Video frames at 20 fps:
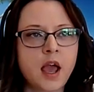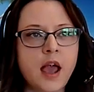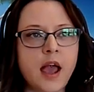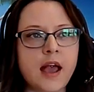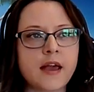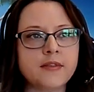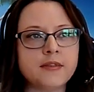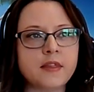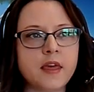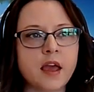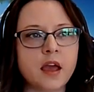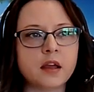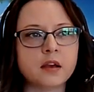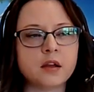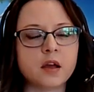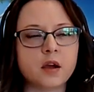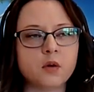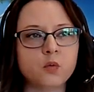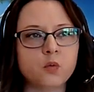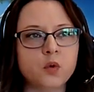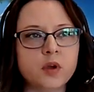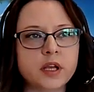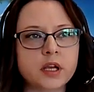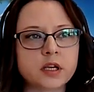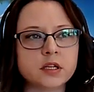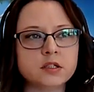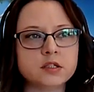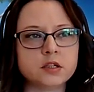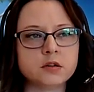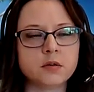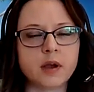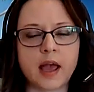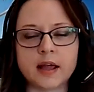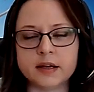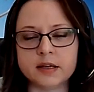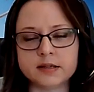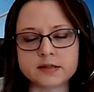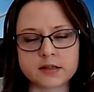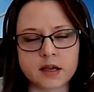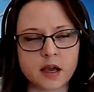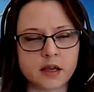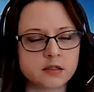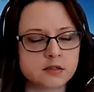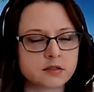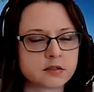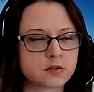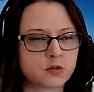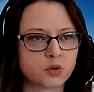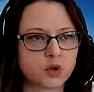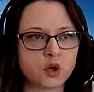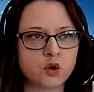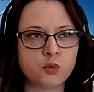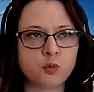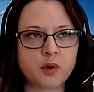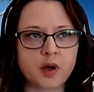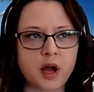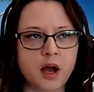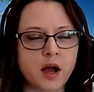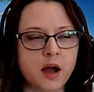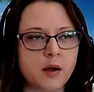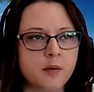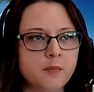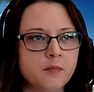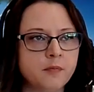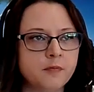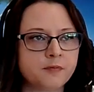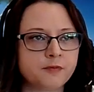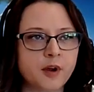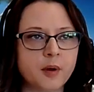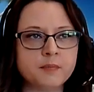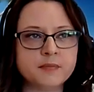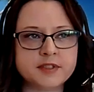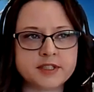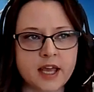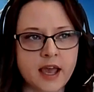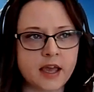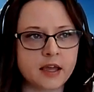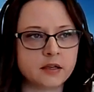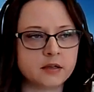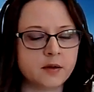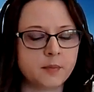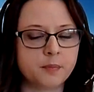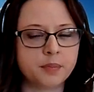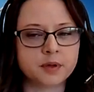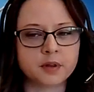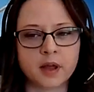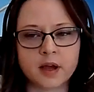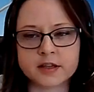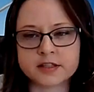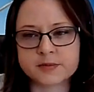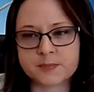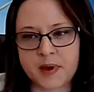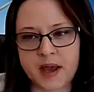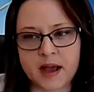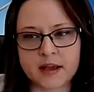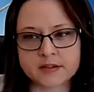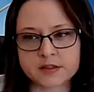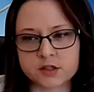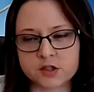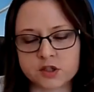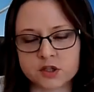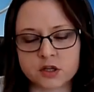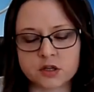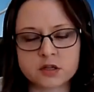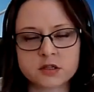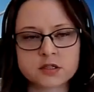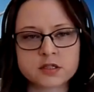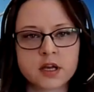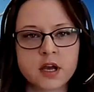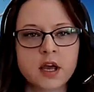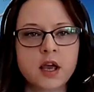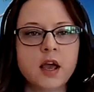And then we can do any size group from 10 plus passengers.